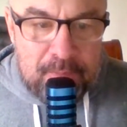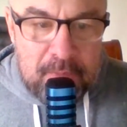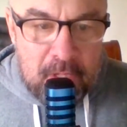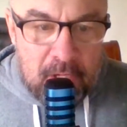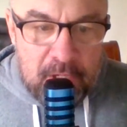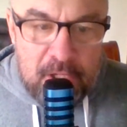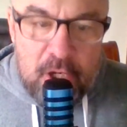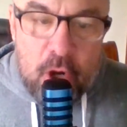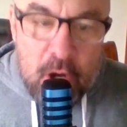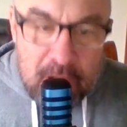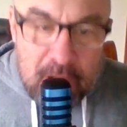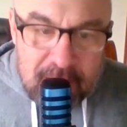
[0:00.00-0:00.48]

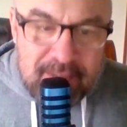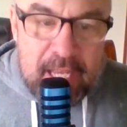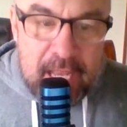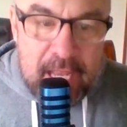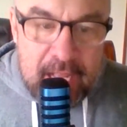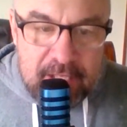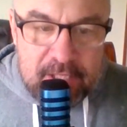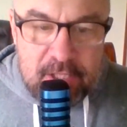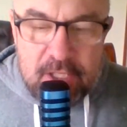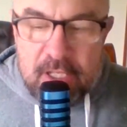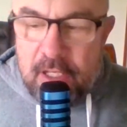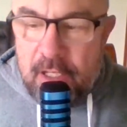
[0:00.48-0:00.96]
Your
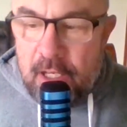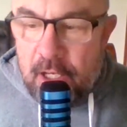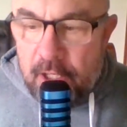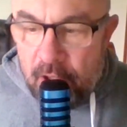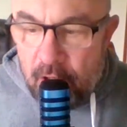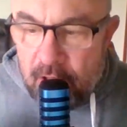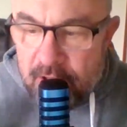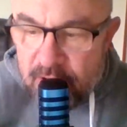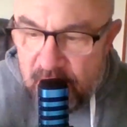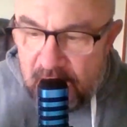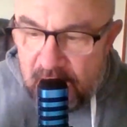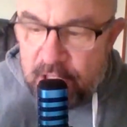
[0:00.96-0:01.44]

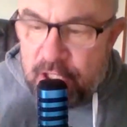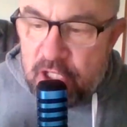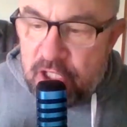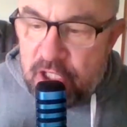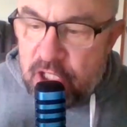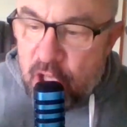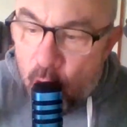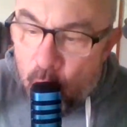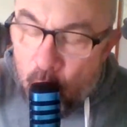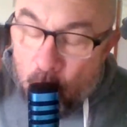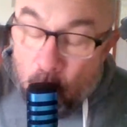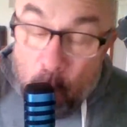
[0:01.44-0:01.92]

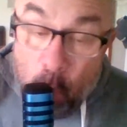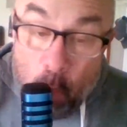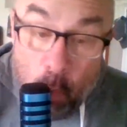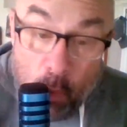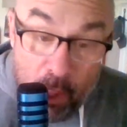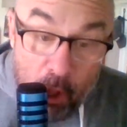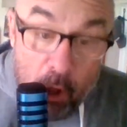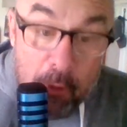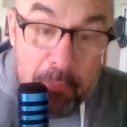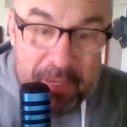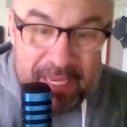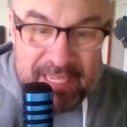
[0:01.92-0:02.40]
intentions
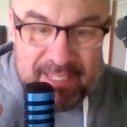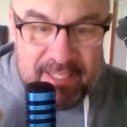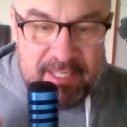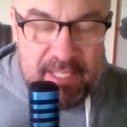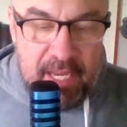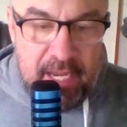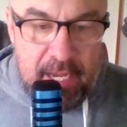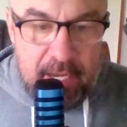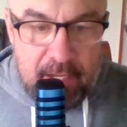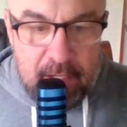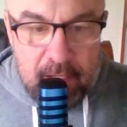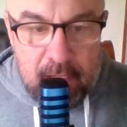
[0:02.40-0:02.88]
will be
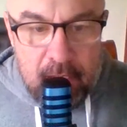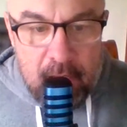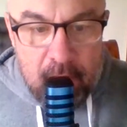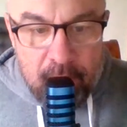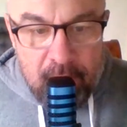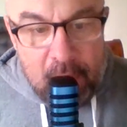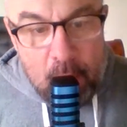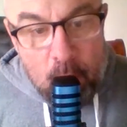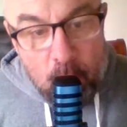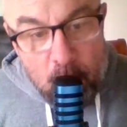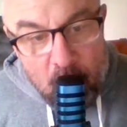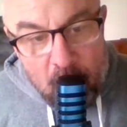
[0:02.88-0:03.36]
seen.
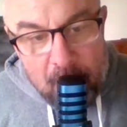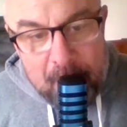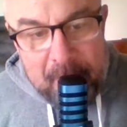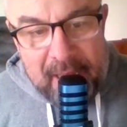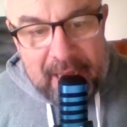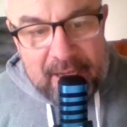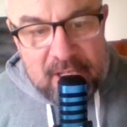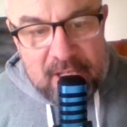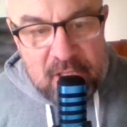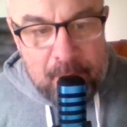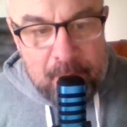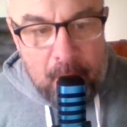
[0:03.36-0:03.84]
They will be
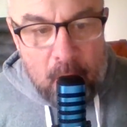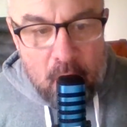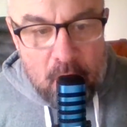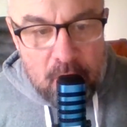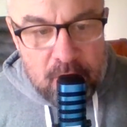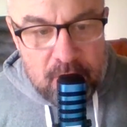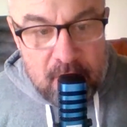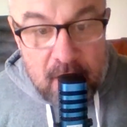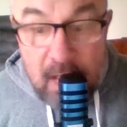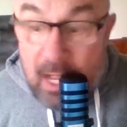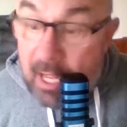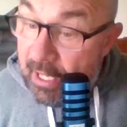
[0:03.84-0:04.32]

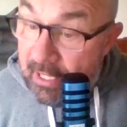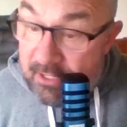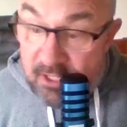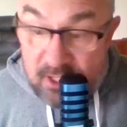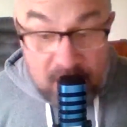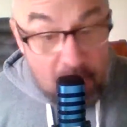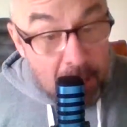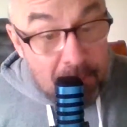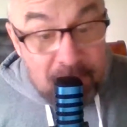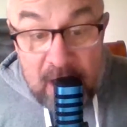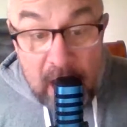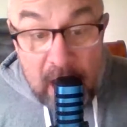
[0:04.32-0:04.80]
exposed at
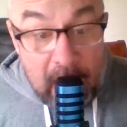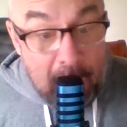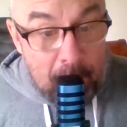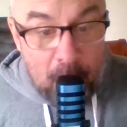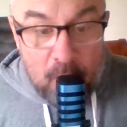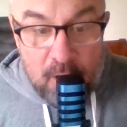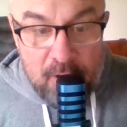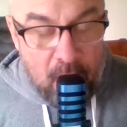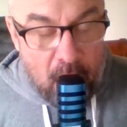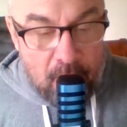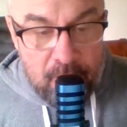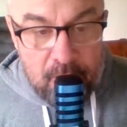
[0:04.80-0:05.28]
some time
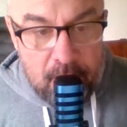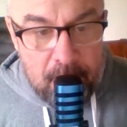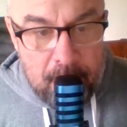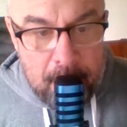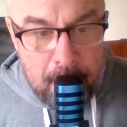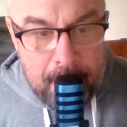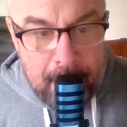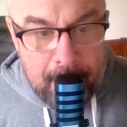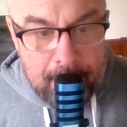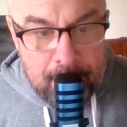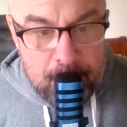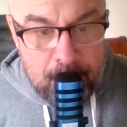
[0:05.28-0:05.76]
or another,
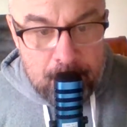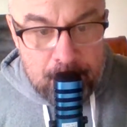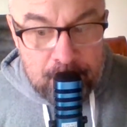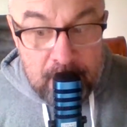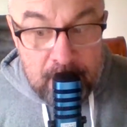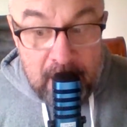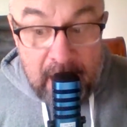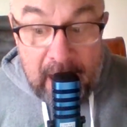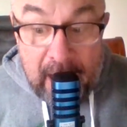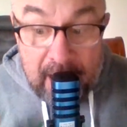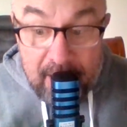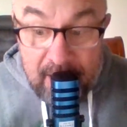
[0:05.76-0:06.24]

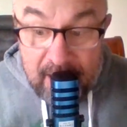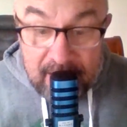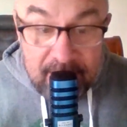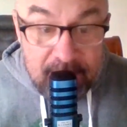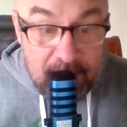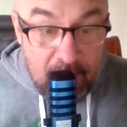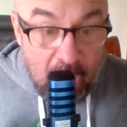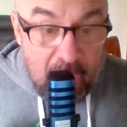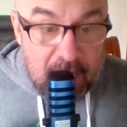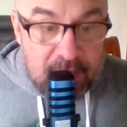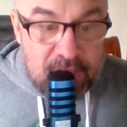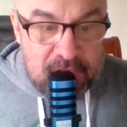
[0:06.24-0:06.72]
and in
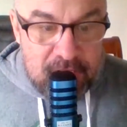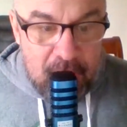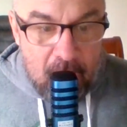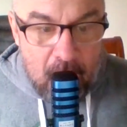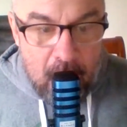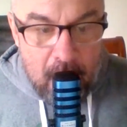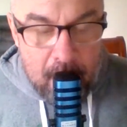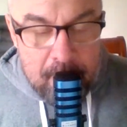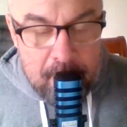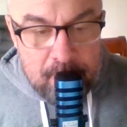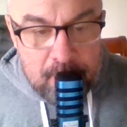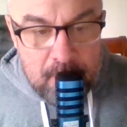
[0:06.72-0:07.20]
God's
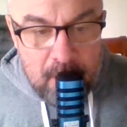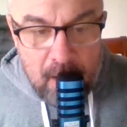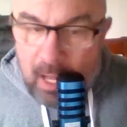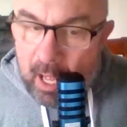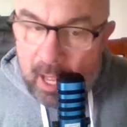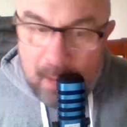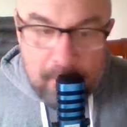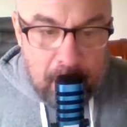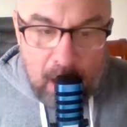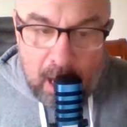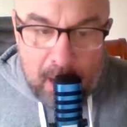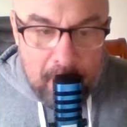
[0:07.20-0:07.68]
time,
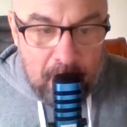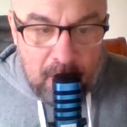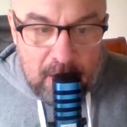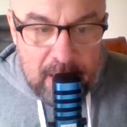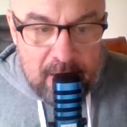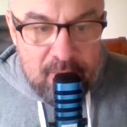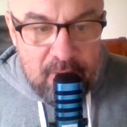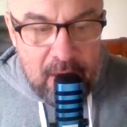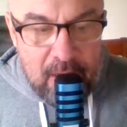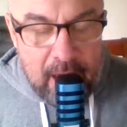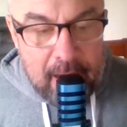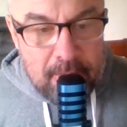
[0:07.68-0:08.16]
I
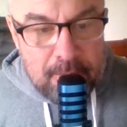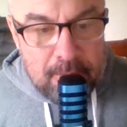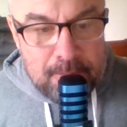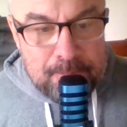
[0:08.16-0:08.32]
believe that.